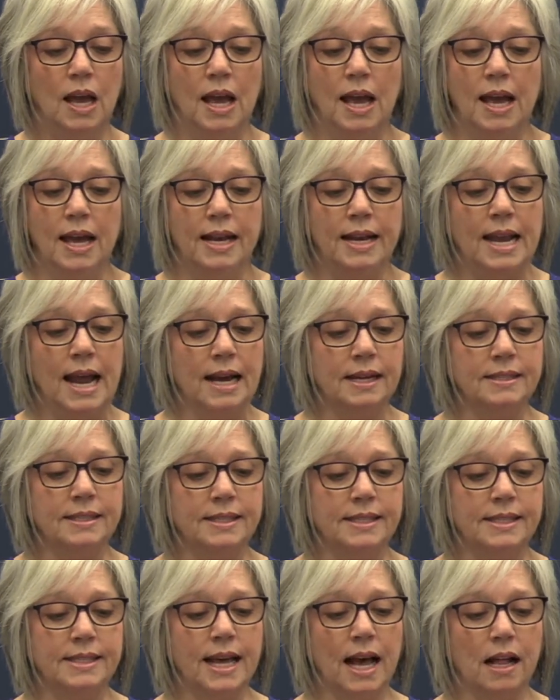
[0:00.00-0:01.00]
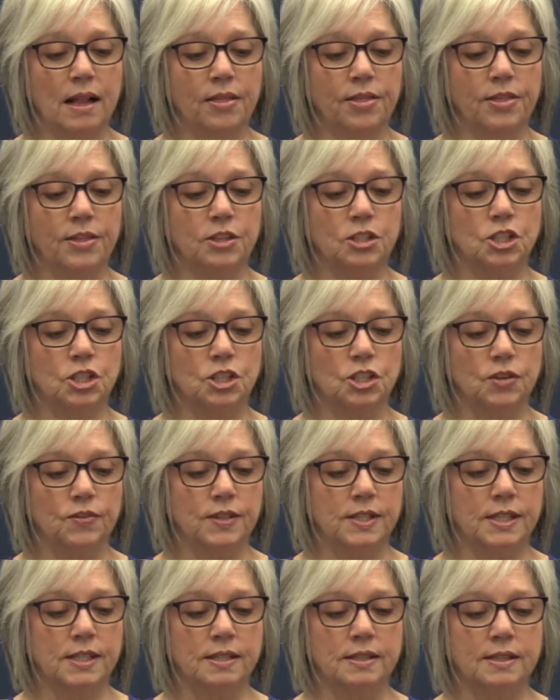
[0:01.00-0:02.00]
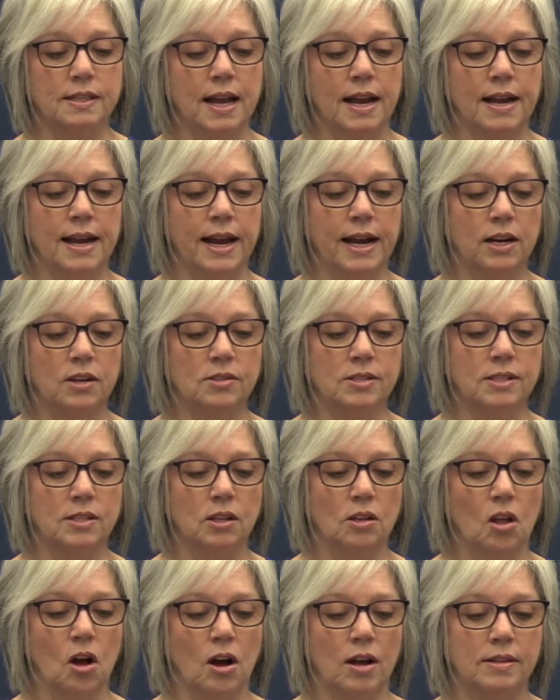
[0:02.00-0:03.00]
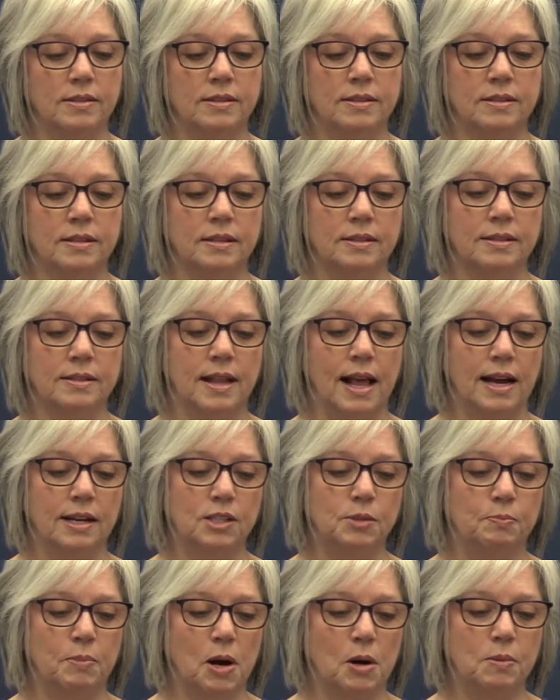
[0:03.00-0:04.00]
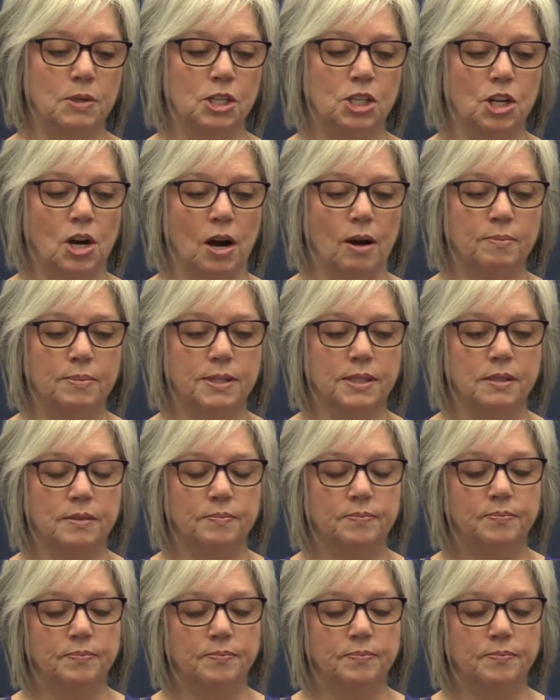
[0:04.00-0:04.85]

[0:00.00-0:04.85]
Next is health services and hair salons/barbershops.